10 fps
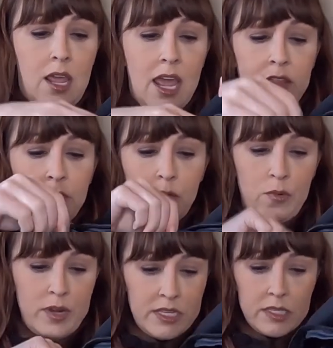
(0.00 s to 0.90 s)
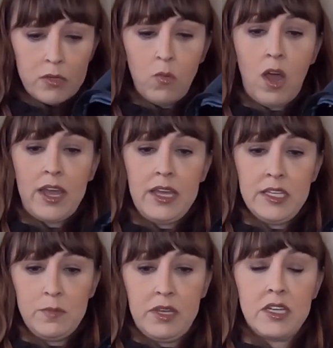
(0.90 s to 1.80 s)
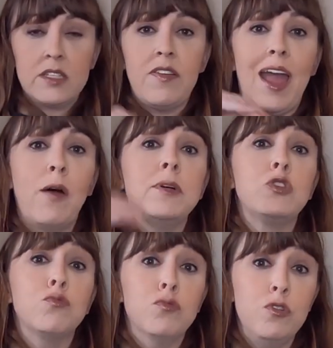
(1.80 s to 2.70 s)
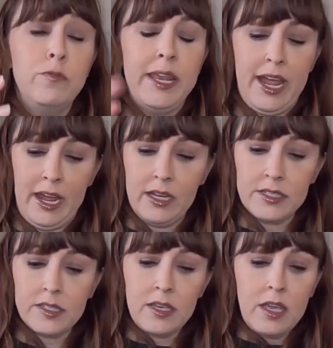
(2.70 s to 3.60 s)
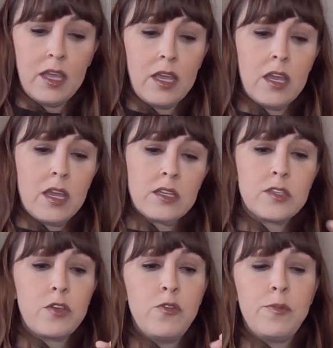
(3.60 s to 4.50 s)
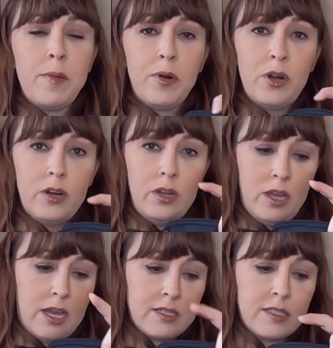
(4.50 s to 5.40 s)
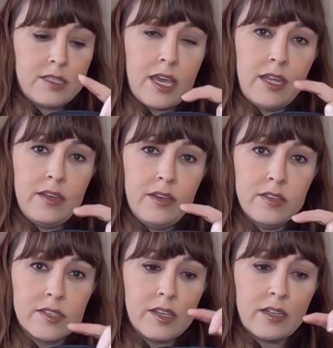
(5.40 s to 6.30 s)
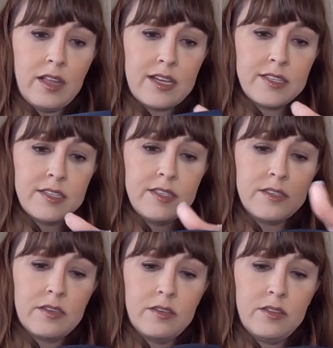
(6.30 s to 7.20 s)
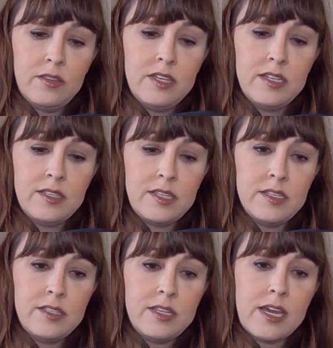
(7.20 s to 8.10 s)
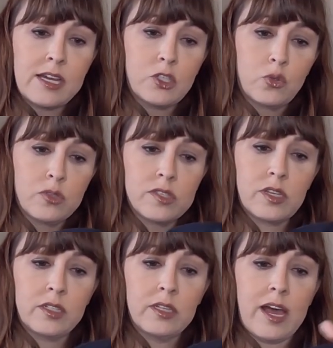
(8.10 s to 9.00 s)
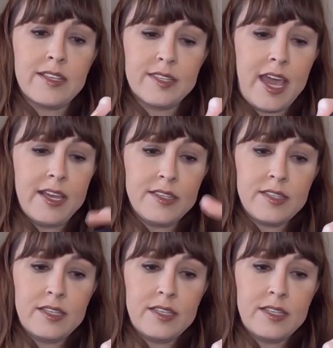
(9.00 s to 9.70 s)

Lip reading: And the reason why is because of how much room it has. So you remember I said the sunglasses? This is the actual sunglass case